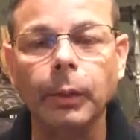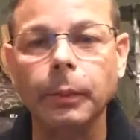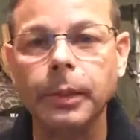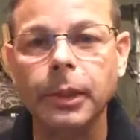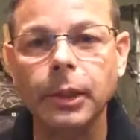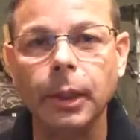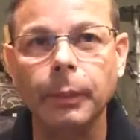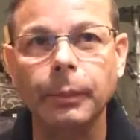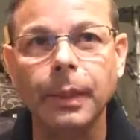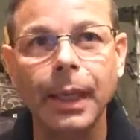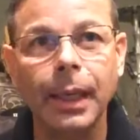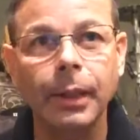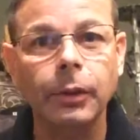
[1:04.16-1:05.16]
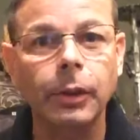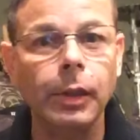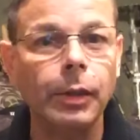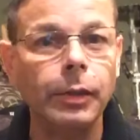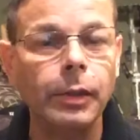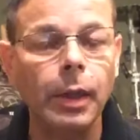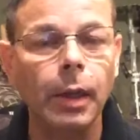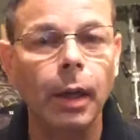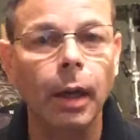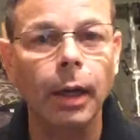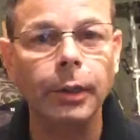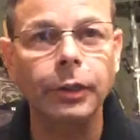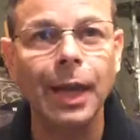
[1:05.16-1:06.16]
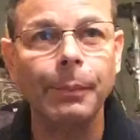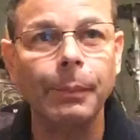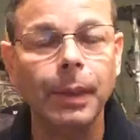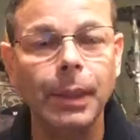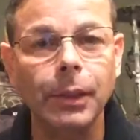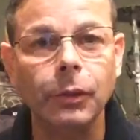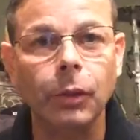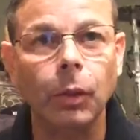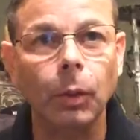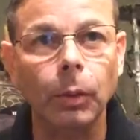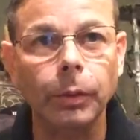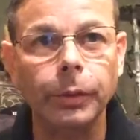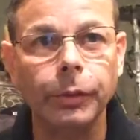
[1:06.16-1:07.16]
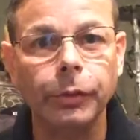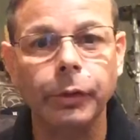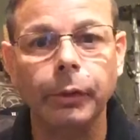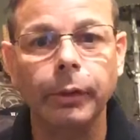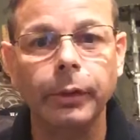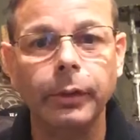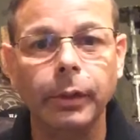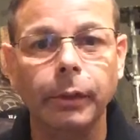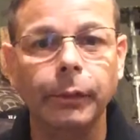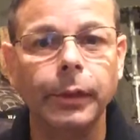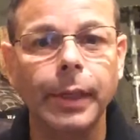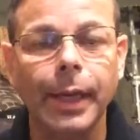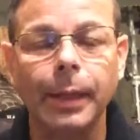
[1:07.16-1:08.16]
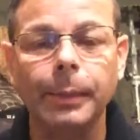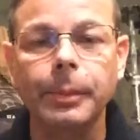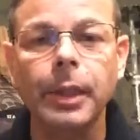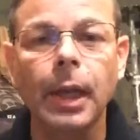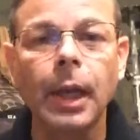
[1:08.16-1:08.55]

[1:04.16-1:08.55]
with some Tangiers Japanese coals, the silver tabs.